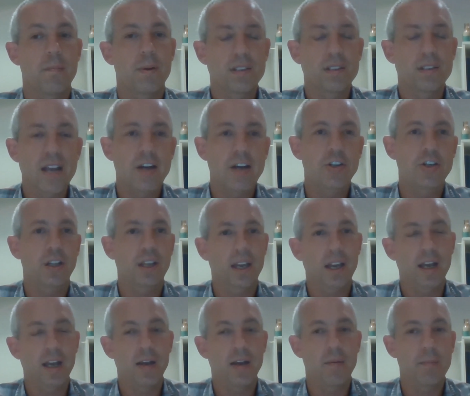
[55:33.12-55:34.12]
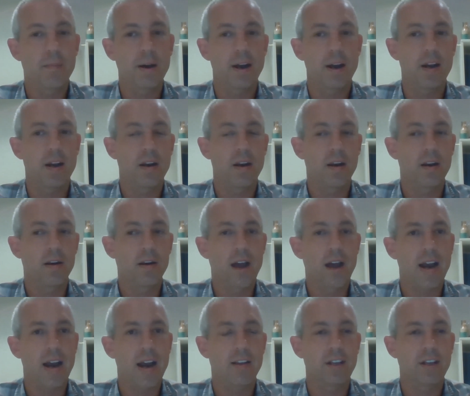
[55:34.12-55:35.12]
potentially, but
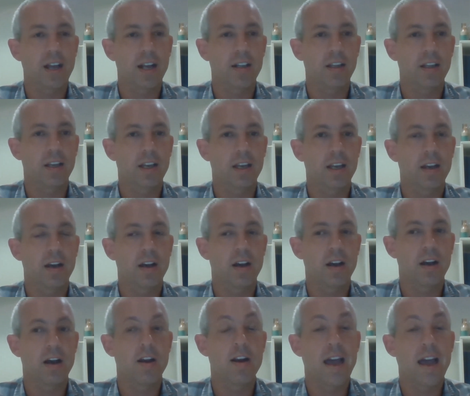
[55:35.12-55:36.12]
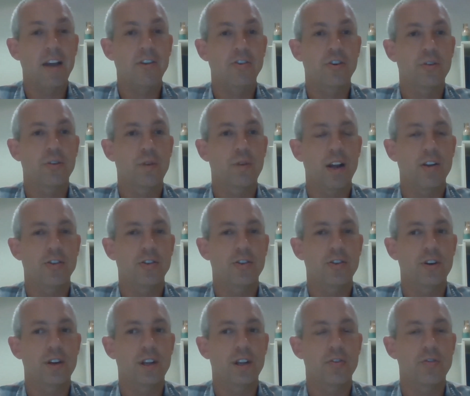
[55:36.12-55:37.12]
not as likely, a National
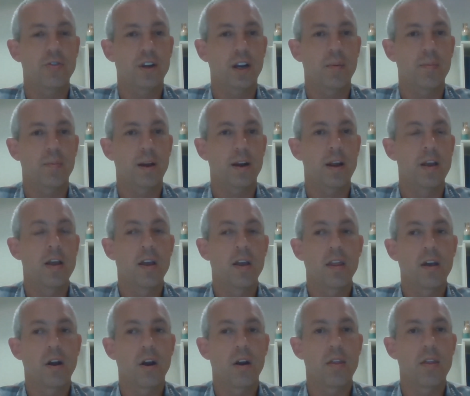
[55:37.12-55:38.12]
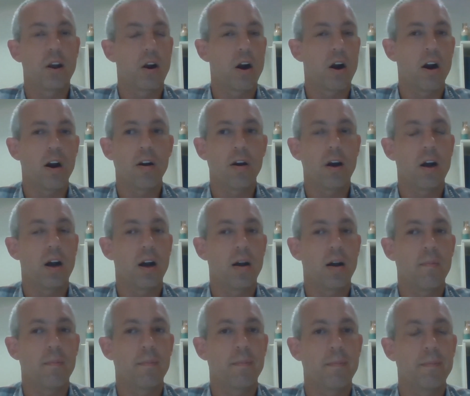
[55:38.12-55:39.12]
Register district. But there
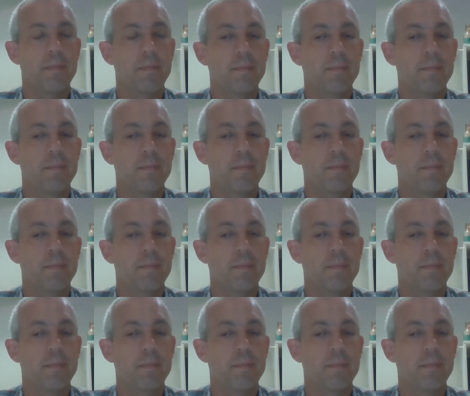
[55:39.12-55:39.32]
are,